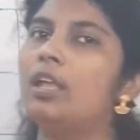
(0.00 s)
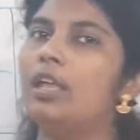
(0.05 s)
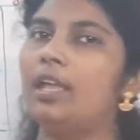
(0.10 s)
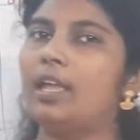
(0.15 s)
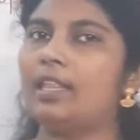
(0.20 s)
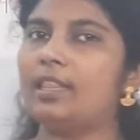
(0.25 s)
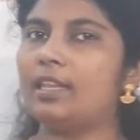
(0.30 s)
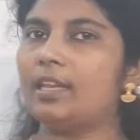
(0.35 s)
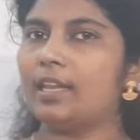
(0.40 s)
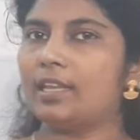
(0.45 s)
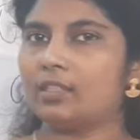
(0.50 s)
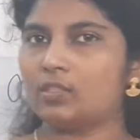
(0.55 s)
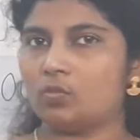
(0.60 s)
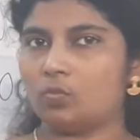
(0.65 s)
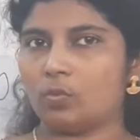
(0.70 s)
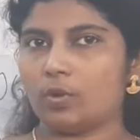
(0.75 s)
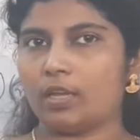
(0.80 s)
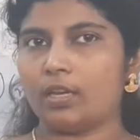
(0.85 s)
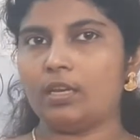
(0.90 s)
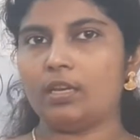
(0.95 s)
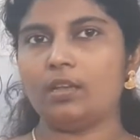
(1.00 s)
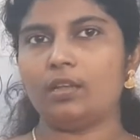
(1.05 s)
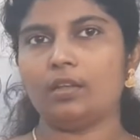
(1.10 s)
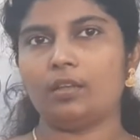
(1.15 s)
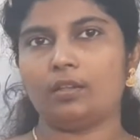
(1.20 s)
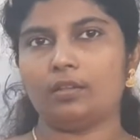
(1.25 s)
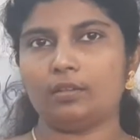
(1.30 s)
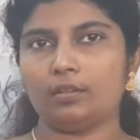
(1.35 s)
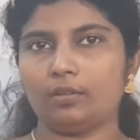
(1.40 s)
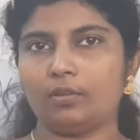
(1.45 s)
and the next one
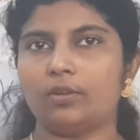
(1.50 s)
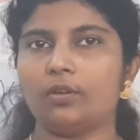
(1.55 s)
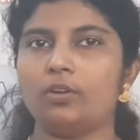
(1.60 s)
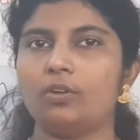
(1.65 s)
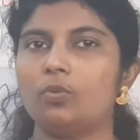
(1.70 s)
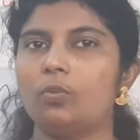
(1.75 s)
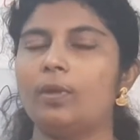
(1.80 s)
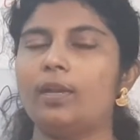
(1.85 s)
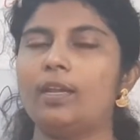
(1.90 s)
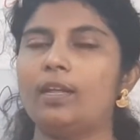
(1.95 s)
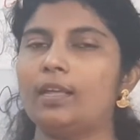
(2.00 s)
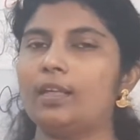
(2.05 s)
to it,